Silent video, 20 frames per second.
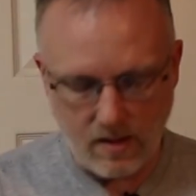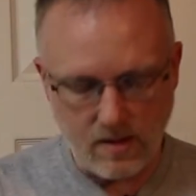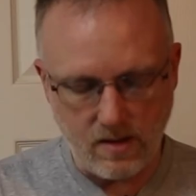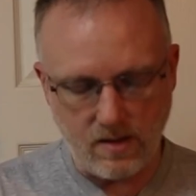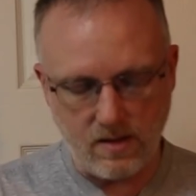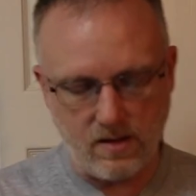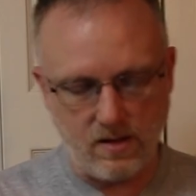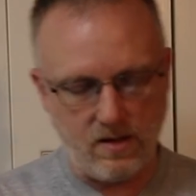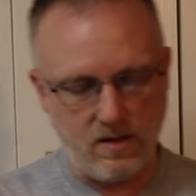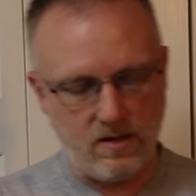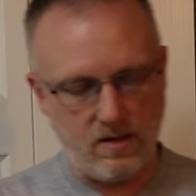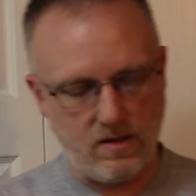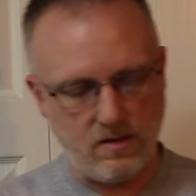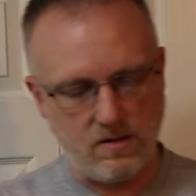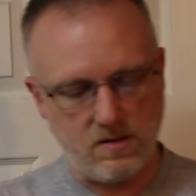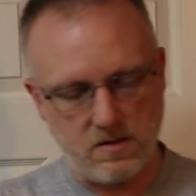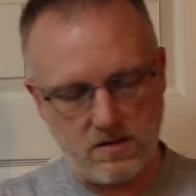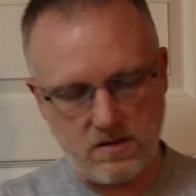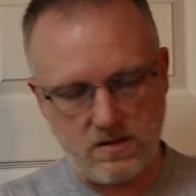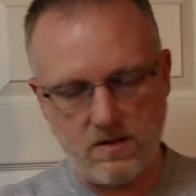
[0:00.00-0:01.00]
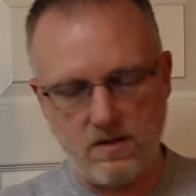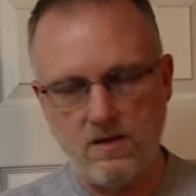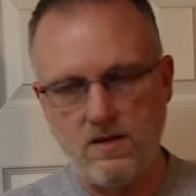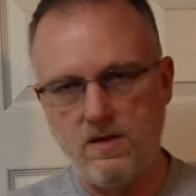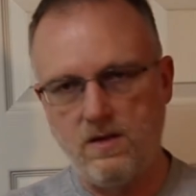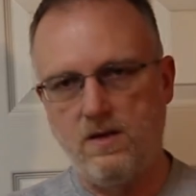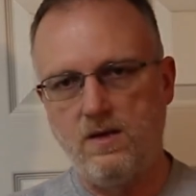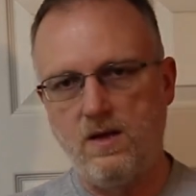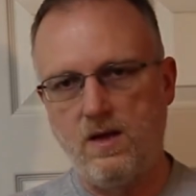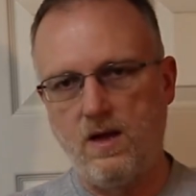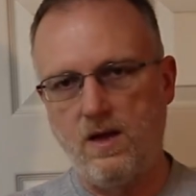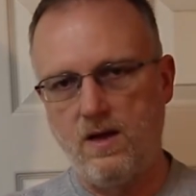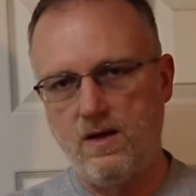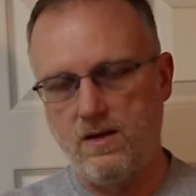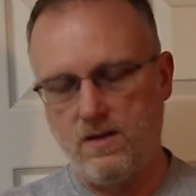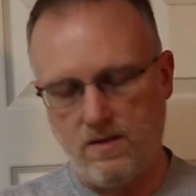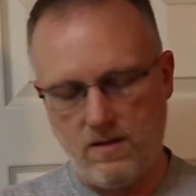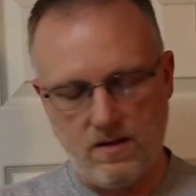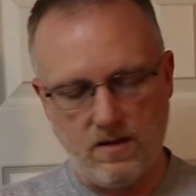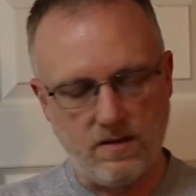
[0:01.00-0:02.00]
And
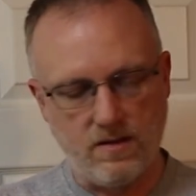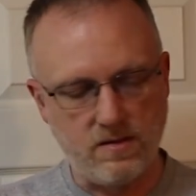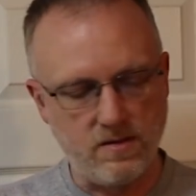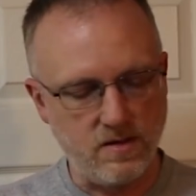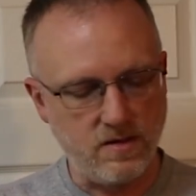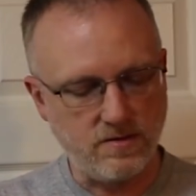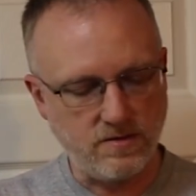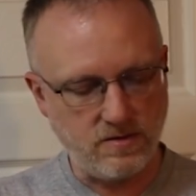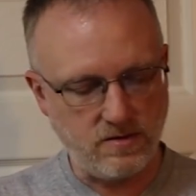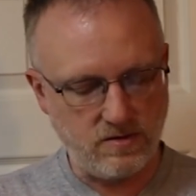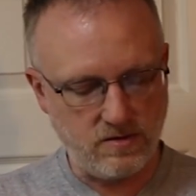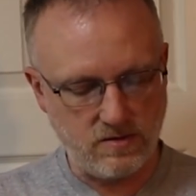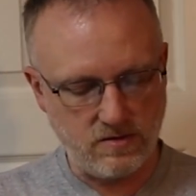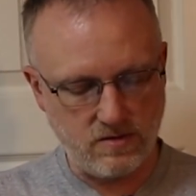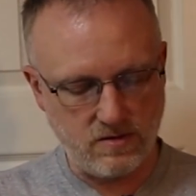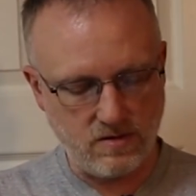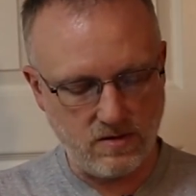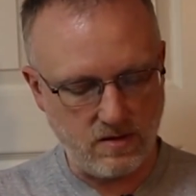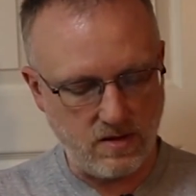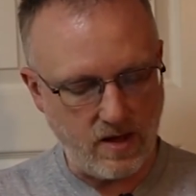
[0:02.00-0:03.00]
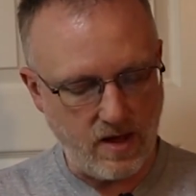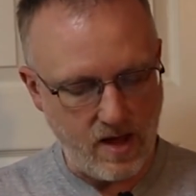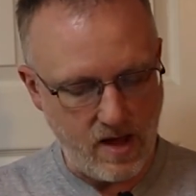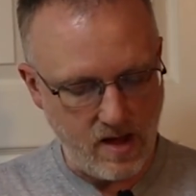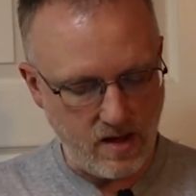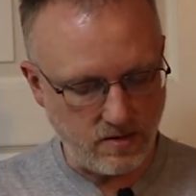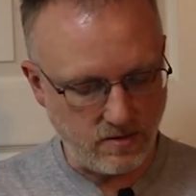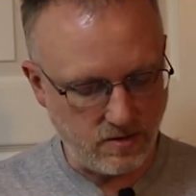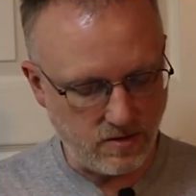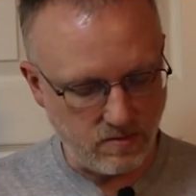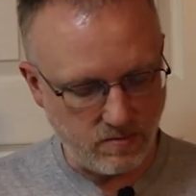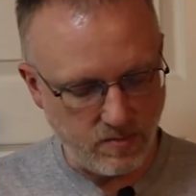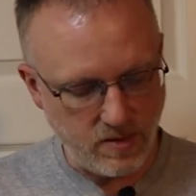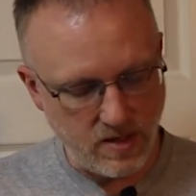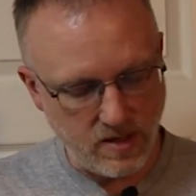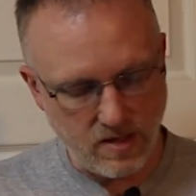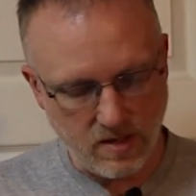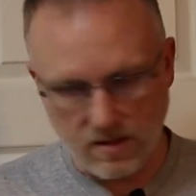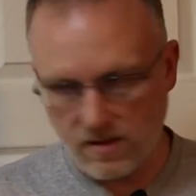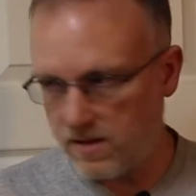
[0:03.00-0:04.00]
this has to
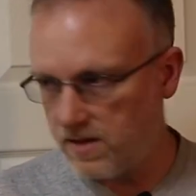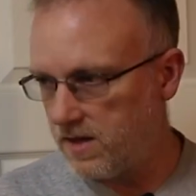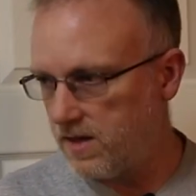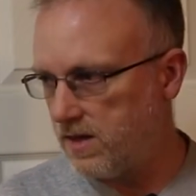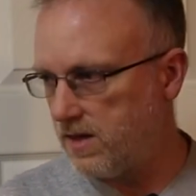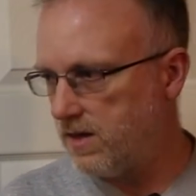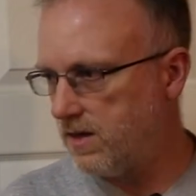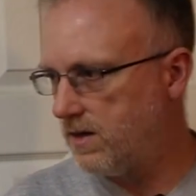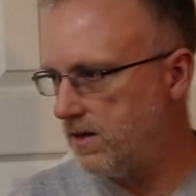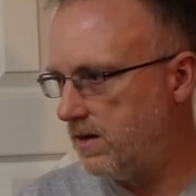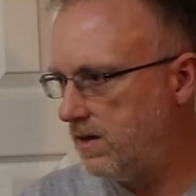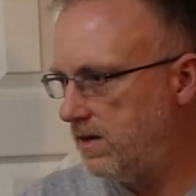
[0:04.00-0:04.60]
be the